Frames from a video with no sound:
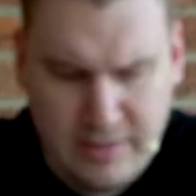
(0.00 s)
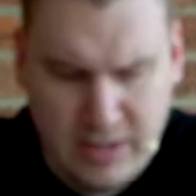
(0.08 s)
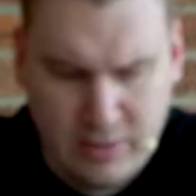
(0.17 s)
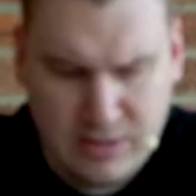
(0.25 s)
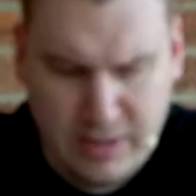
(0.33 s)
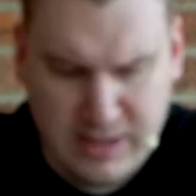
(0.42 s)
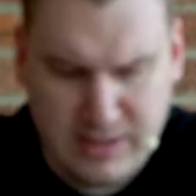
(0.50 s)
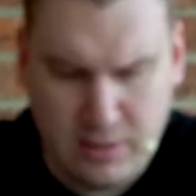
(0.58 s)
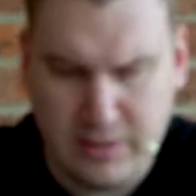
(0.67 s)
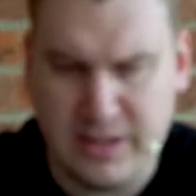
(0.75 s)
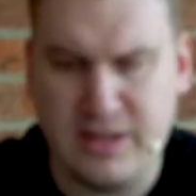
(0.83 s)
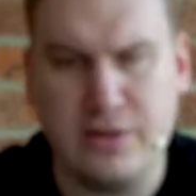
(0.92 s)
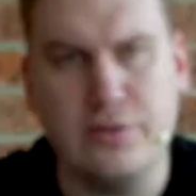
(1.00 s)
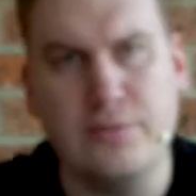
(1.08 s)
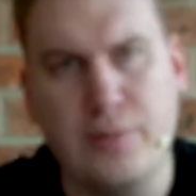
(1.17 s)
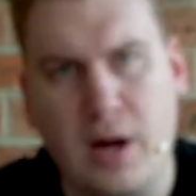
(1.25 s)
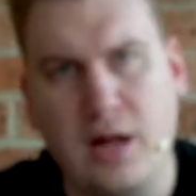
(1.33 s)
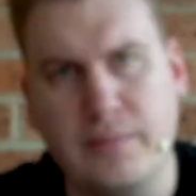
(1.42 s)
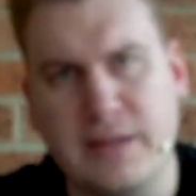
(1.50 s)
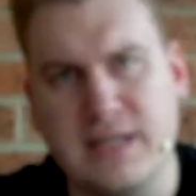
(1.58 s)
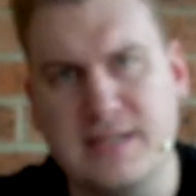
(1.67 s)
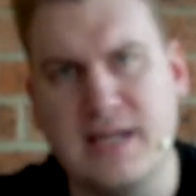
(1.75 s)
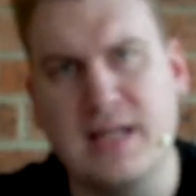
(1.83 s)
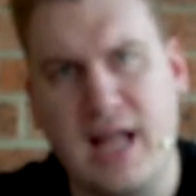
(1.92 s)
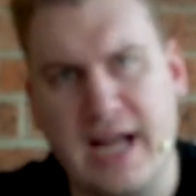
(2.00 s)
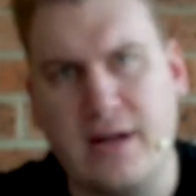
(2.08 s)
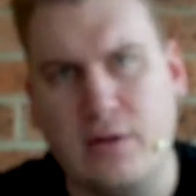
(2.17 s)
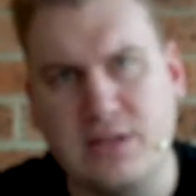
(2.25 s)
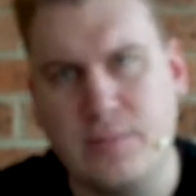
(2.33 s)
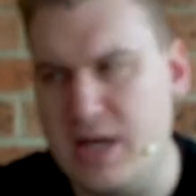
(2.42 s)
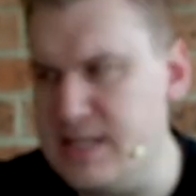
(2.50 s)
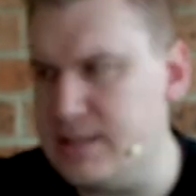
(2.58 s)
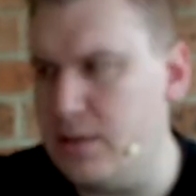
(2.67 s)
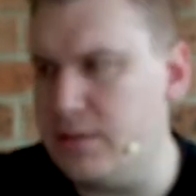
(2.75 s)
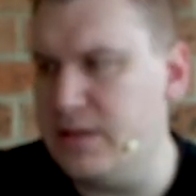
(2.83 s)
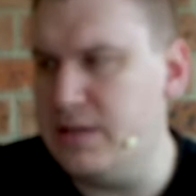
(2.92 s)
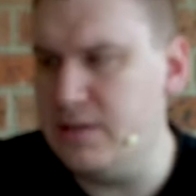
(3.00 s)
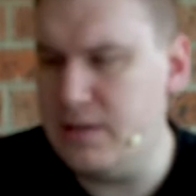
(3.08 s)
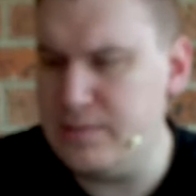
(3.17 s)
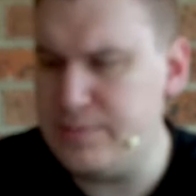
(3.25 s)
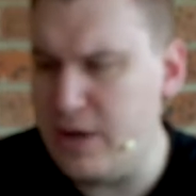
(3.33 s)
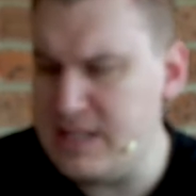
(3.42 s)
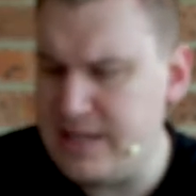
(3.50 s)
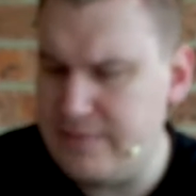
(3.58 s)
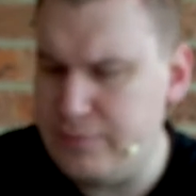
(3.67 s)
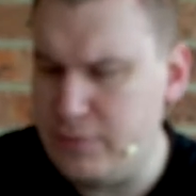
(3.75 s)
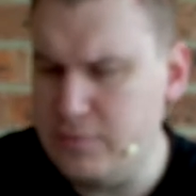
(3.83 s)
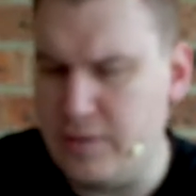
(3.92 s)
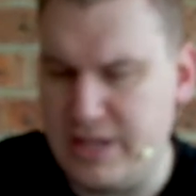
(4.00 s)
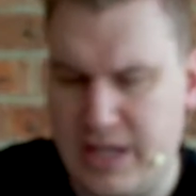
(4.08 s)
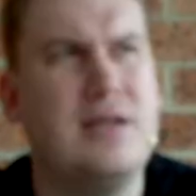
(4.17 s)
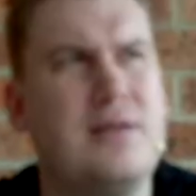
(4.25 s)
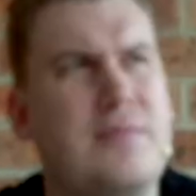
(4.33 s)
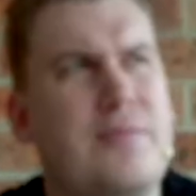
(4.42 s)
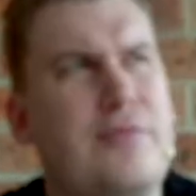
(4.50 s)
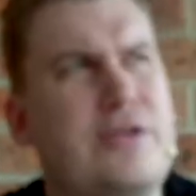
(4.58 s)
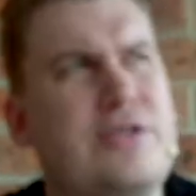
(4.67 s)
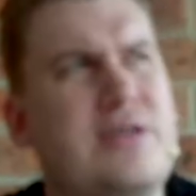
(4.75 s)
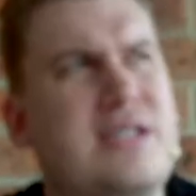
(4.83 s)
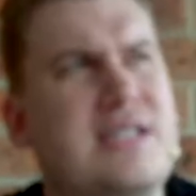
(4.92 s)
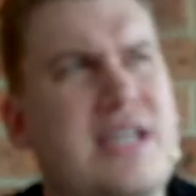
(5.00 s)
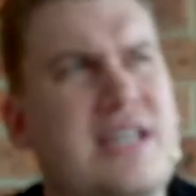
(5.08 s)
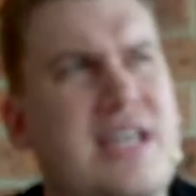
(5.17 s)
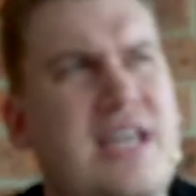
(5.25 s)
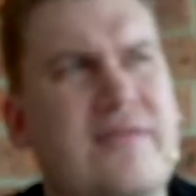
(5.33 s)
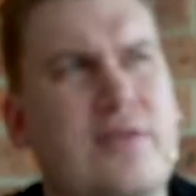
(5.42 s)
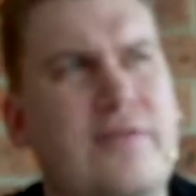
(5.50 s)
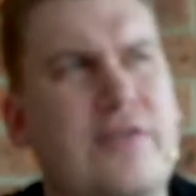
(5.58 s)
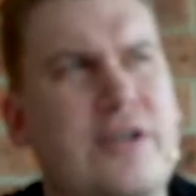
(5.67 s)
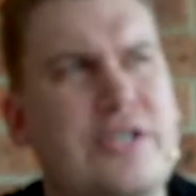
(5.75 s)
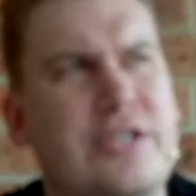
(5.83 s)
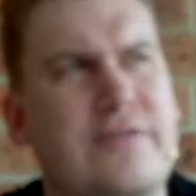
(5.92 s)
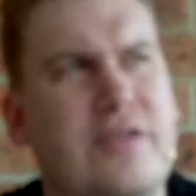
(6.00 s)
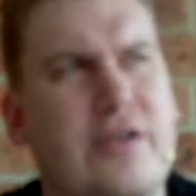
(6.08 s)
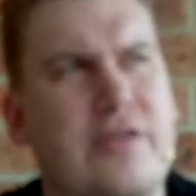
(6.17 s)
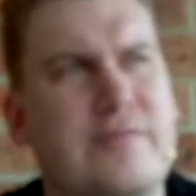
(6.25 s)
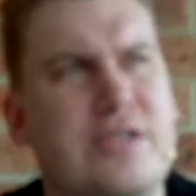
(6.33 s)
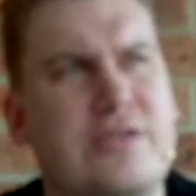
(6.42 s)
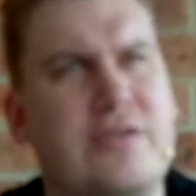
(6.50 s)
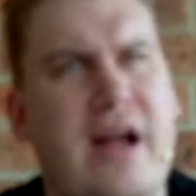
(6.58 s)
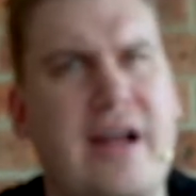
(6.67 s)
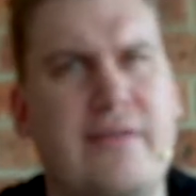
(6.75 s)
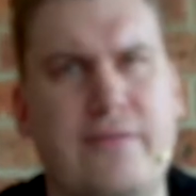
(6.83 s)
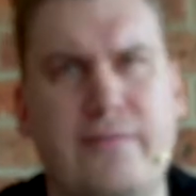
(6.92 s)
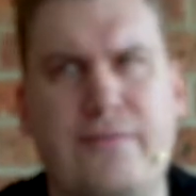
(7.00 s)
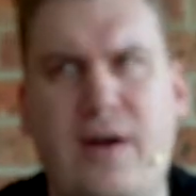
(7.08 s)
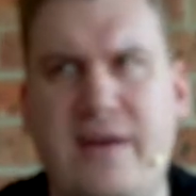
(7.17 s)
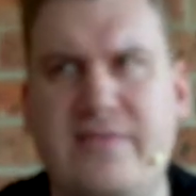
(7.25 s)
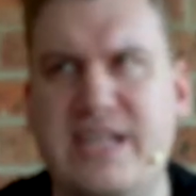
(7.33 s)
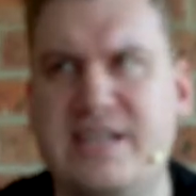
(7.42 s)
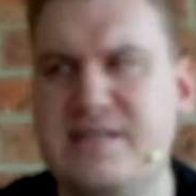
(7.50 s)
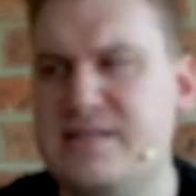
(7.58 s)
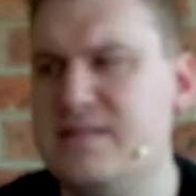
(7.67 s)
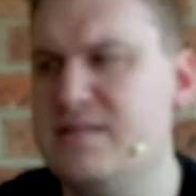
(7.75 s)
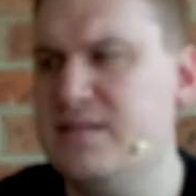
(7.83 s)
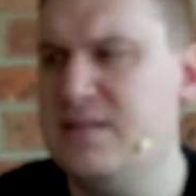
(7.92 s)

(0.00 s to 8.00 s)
that Ultimate Zolkin in the good pile because I like Ultimate Zolkin. I'm surprised I hadn't pulled one yet. I'm pretty sure that's like the evil version of the Crimson Dragon from 5Ds.